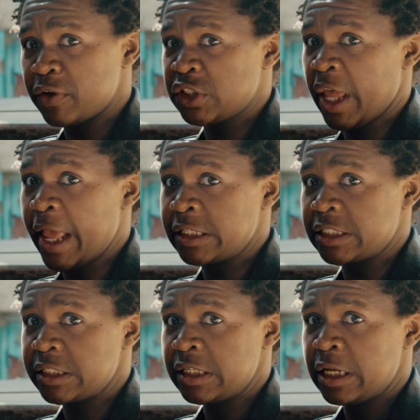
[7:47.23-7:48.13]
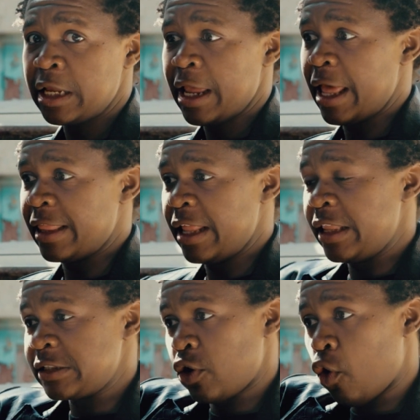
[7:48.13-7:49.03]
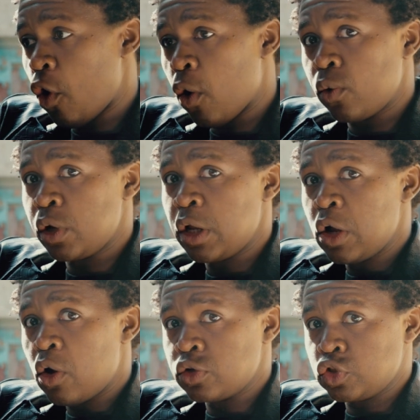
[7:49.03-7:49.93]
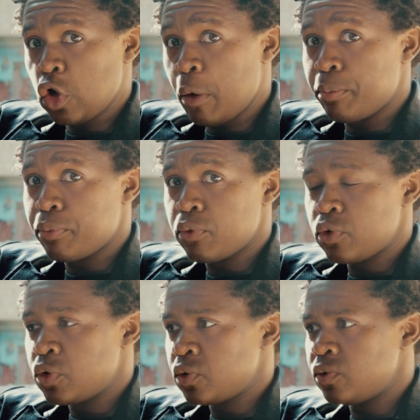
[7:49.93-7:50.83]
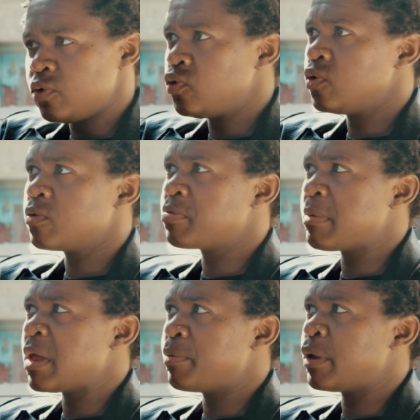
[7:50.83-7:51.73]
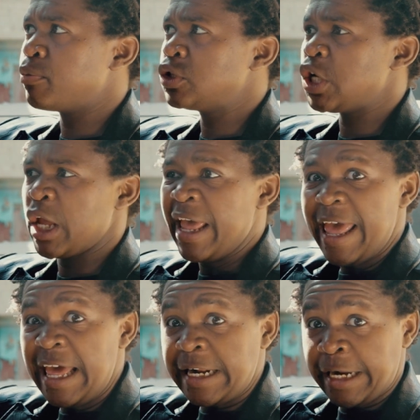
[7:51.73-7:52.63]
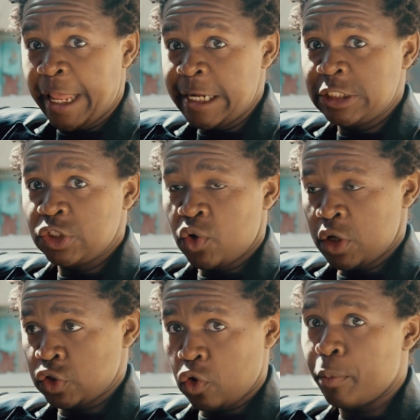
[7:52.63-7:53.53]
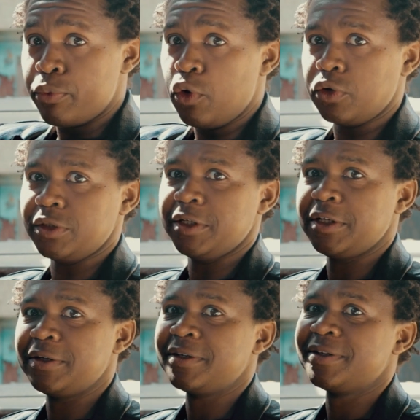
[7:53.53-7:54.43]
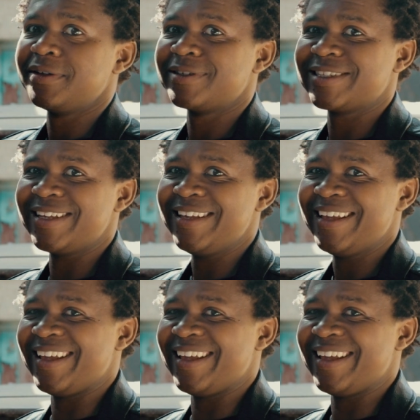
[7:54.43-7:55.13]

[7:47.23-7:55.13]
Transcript: his head, and then there's a hole on top. You, you maybe put a, a rat or a scorpion. You see?